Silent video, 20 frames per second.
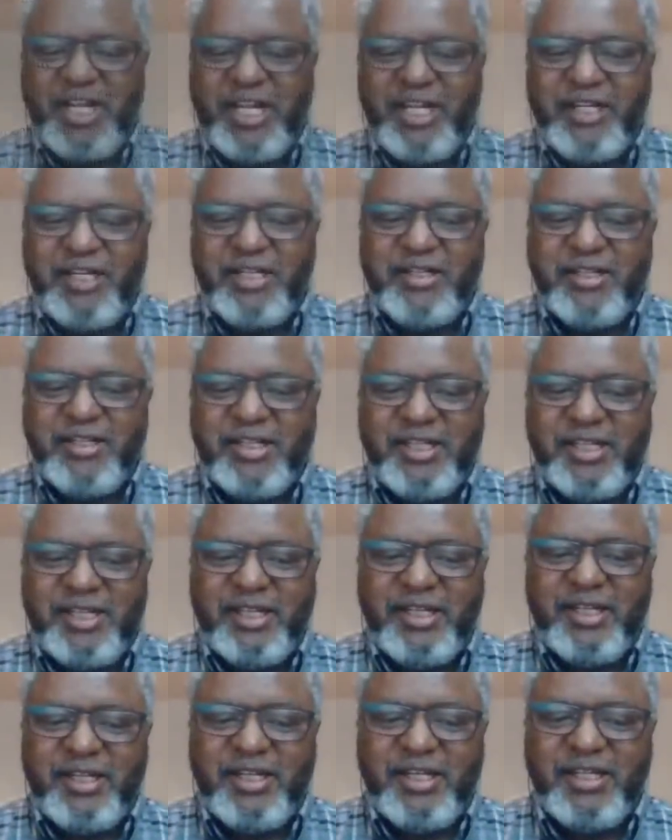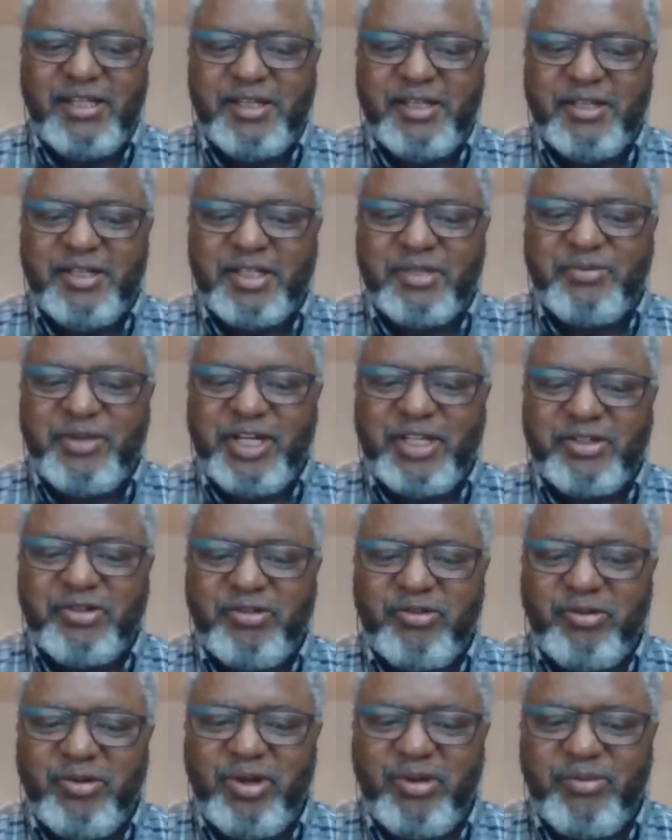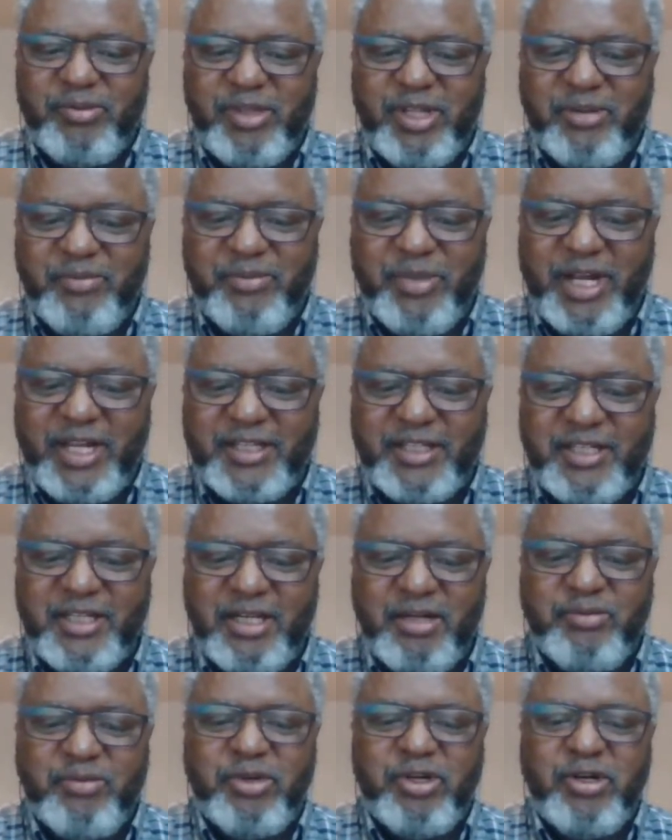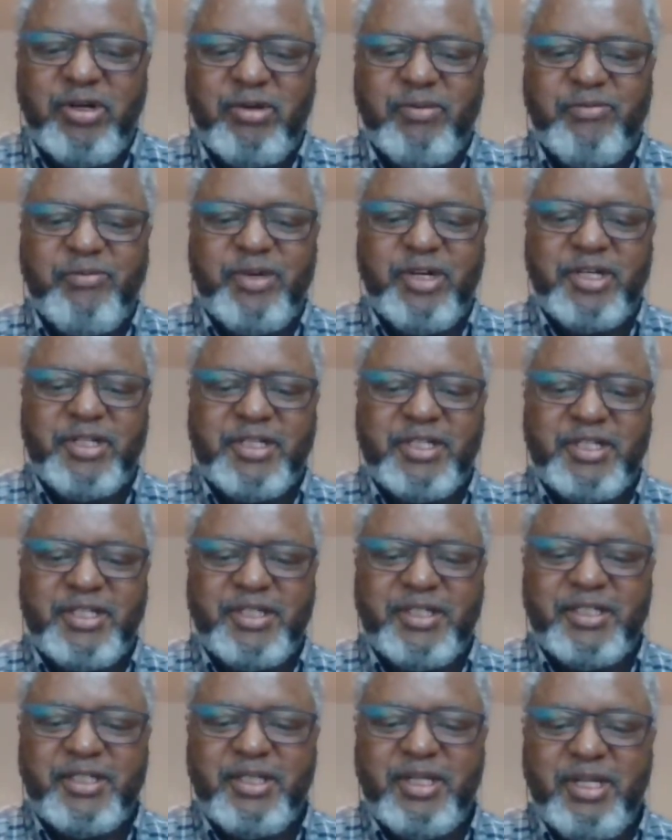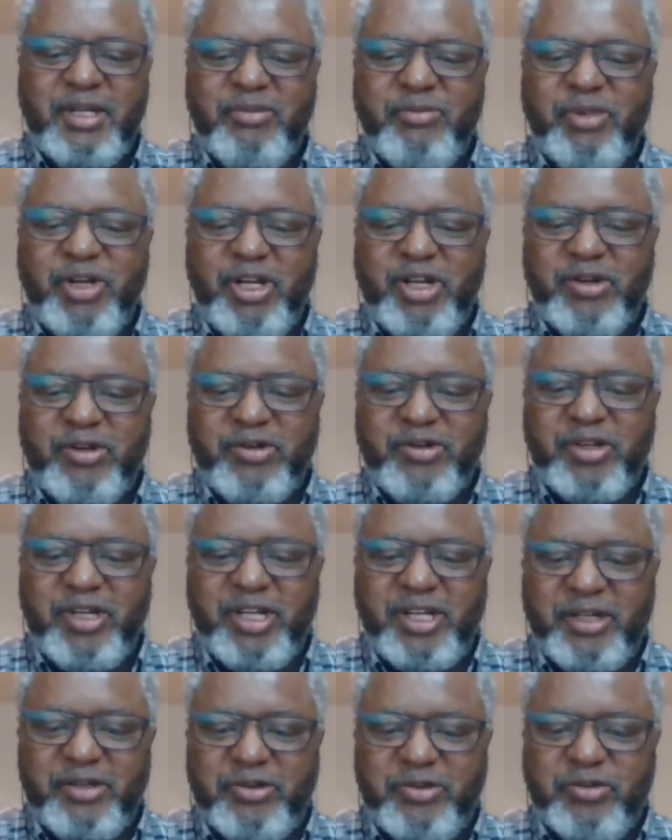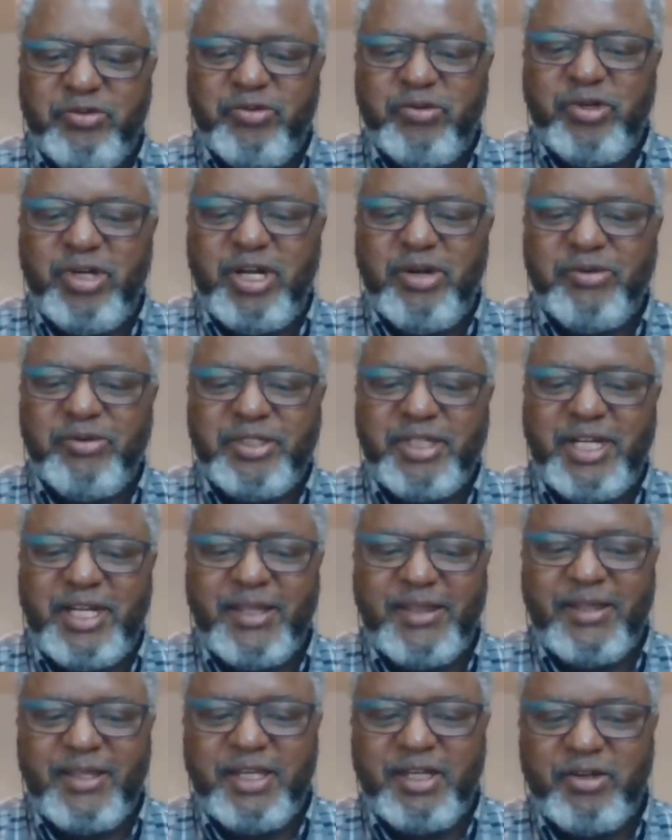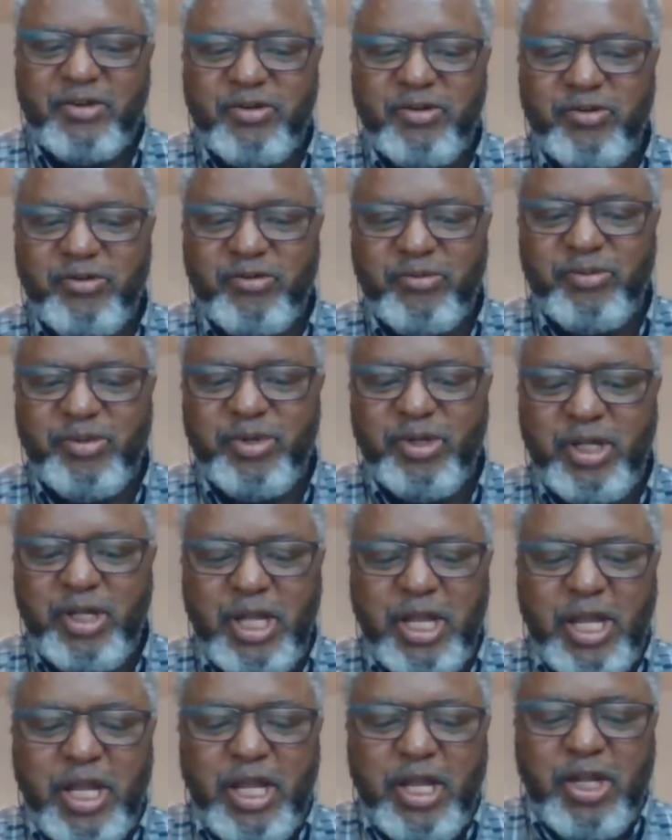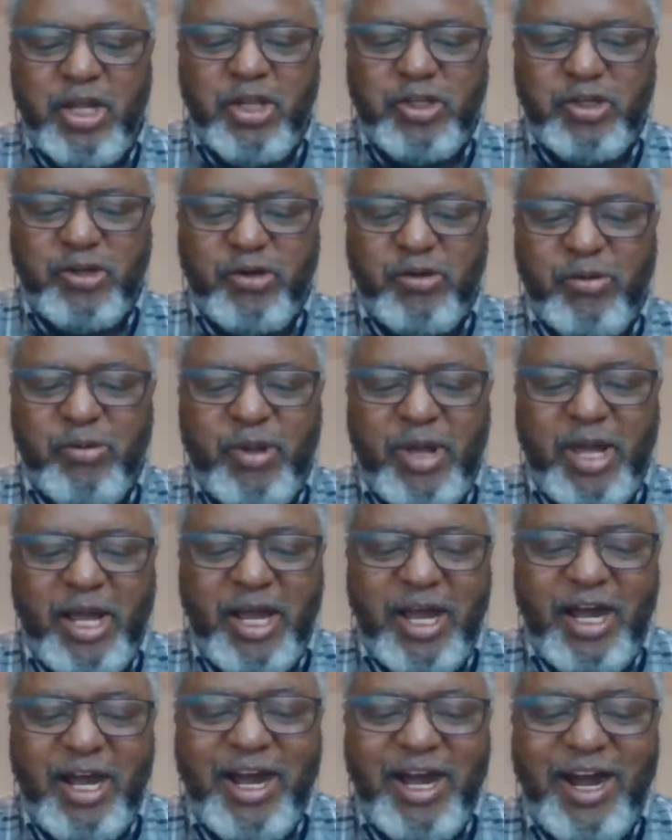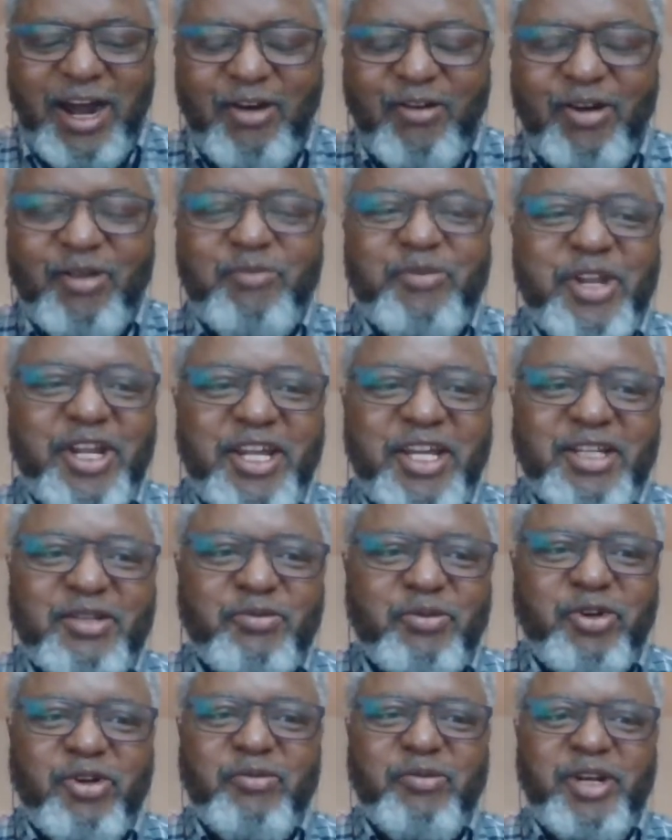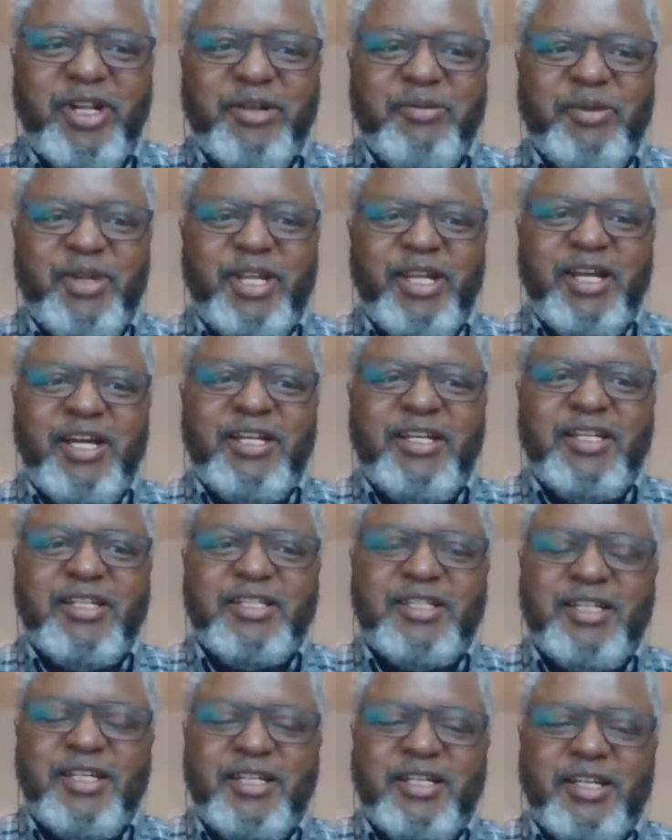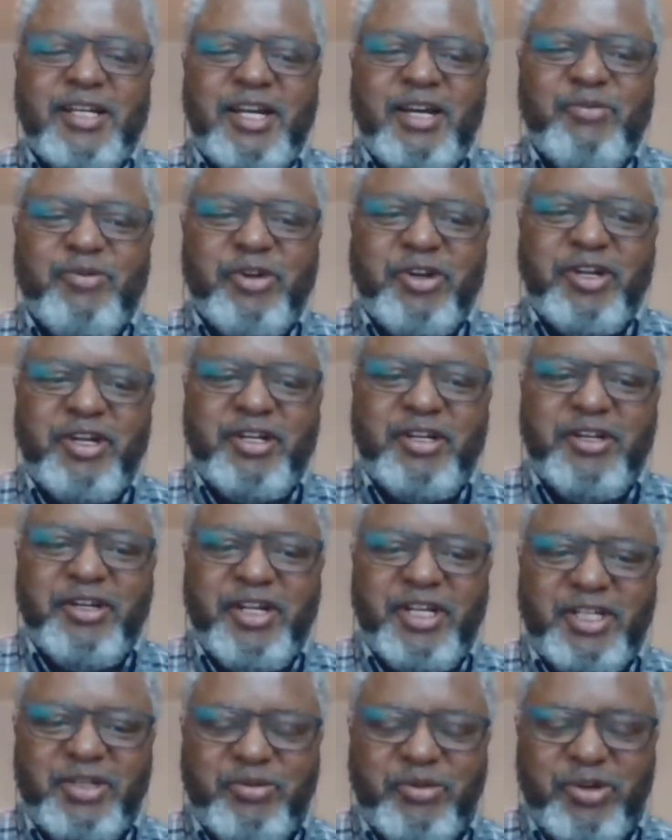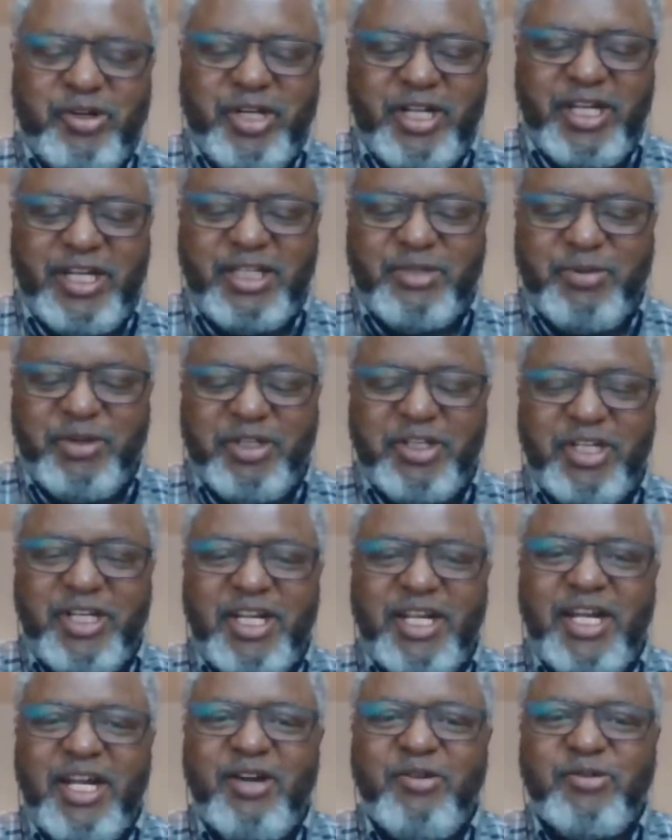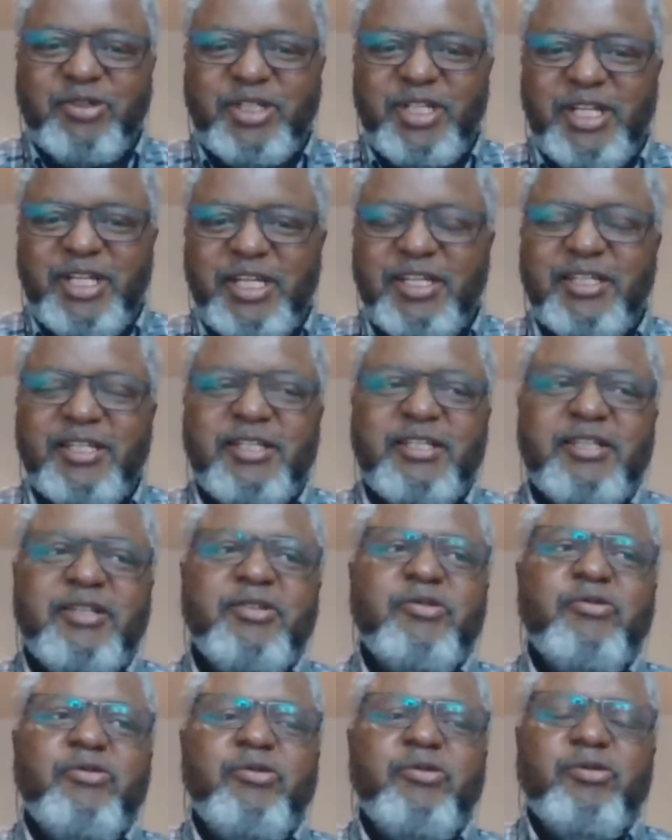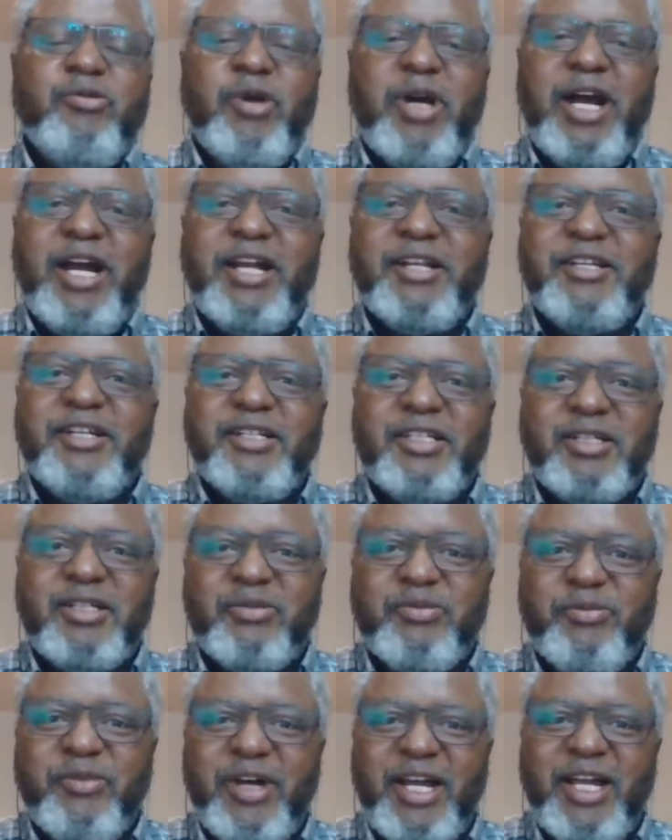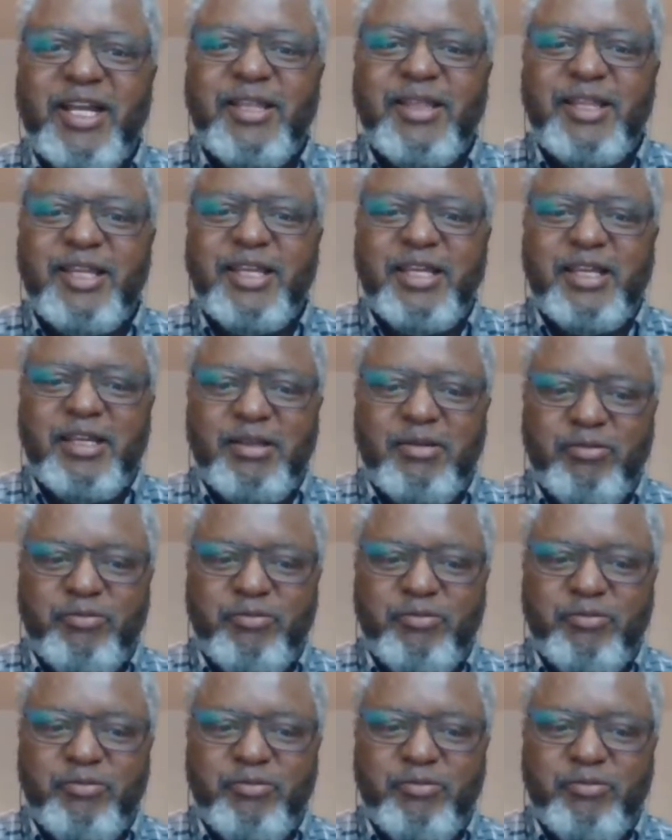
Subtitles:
aided in the dispersal of the vast number of persons belonging to Hausa ethnic group. So our biggest problem in understanding African diaspora, especially Hausa, is to identify the